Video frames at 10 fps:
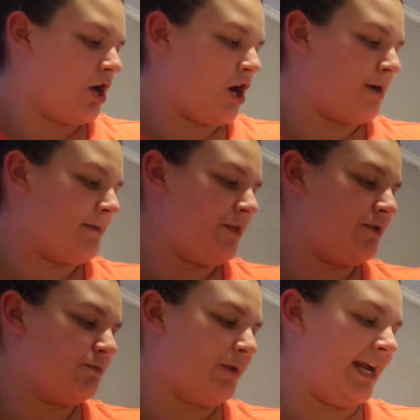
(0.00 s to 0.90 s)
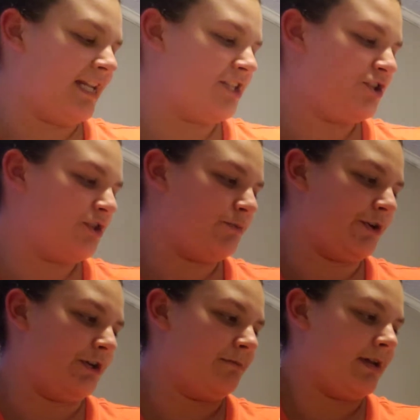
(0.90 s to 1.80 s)
Her mother ran into the
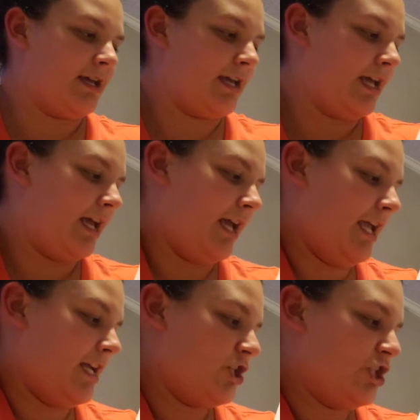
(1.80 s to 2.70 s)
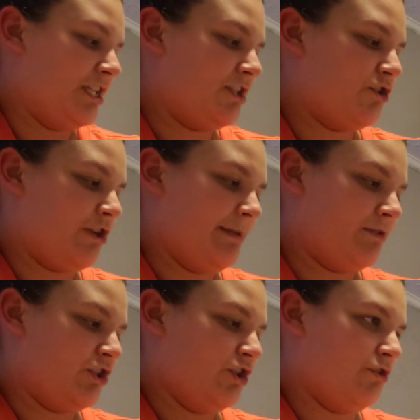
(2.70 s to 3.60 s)
room, and she screamed
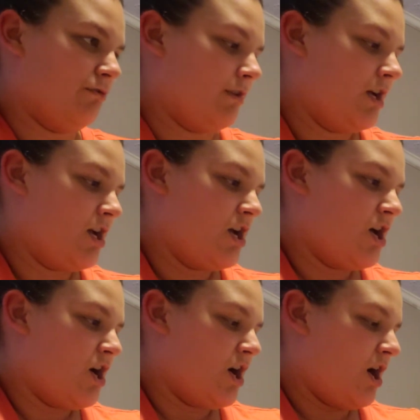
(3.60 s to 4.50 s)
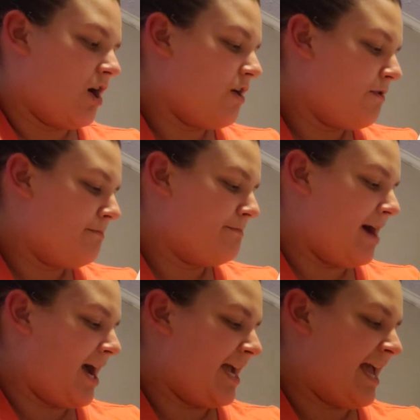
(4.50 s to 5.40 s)
too. "Oh
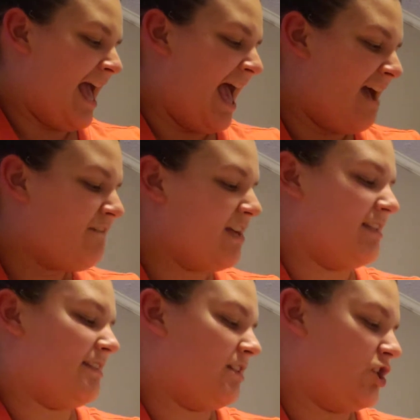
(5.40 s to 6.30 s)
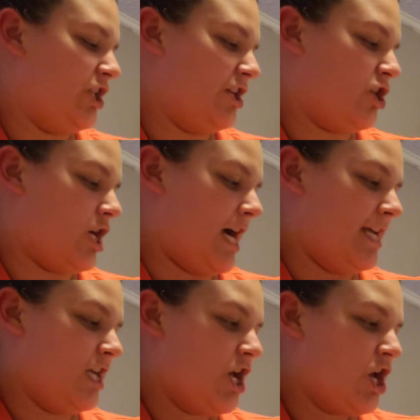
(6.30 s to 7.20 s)
my heavens!" she
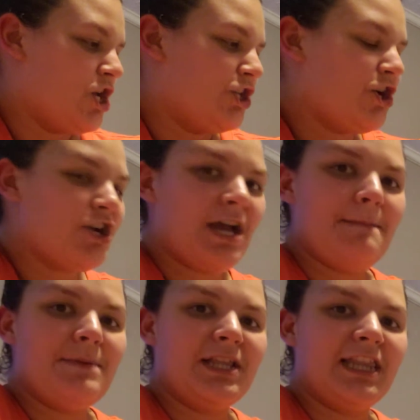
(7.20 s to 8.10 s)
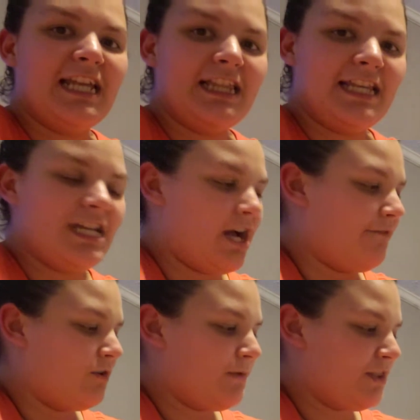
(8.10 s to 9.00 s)
cried. "You're completely
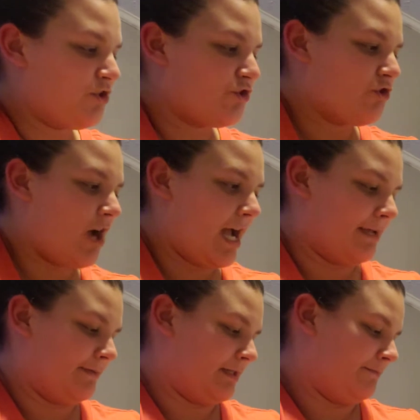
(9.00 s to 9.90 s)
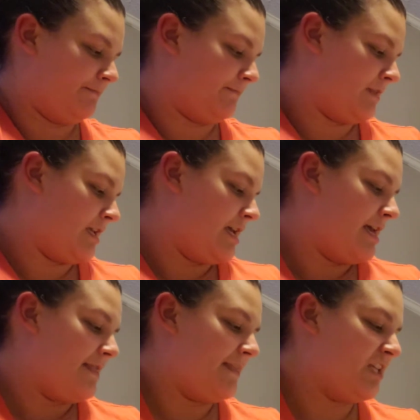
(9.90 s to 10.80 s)
covered with stripes."
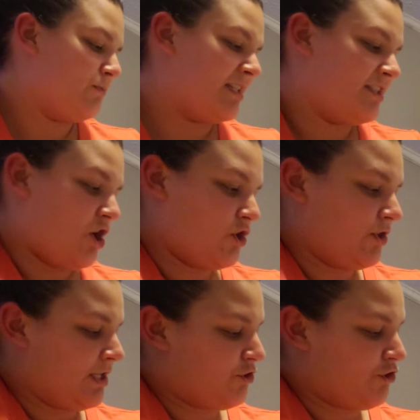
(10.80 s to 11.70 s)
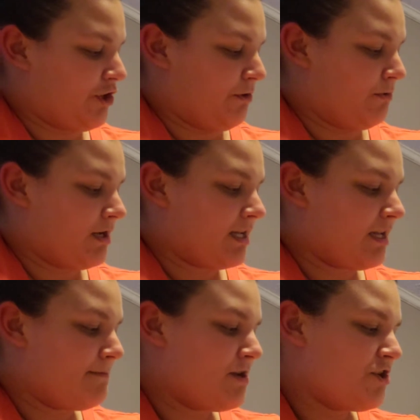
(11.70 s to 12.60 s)
This was certainly true.
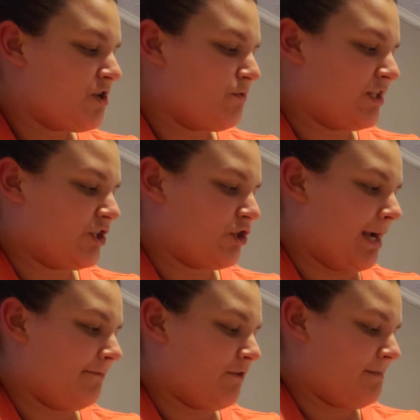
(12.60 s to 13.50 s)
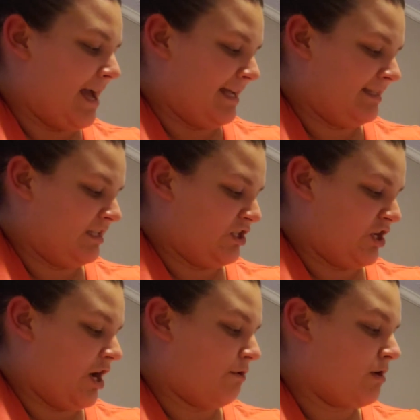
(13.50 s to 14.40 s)
Camellia was striped from head to
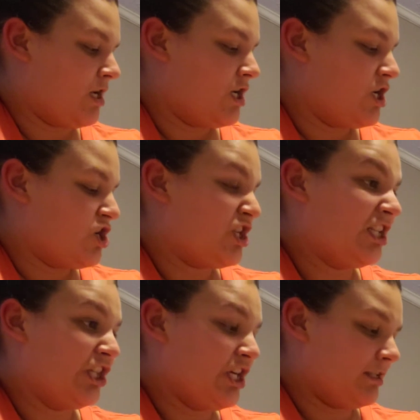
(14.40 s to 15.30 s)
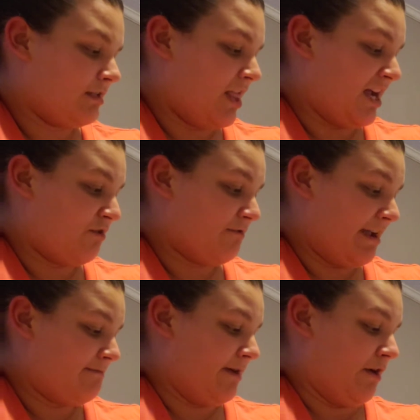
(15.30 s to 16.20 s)
toe. She looked like a
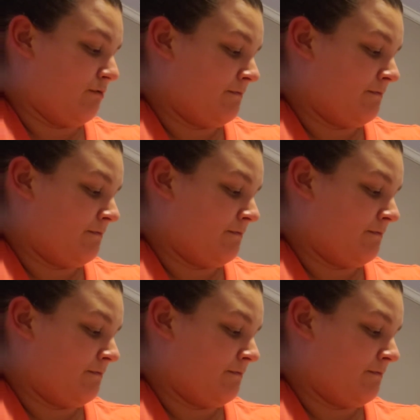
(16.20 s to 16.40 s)
rainbow.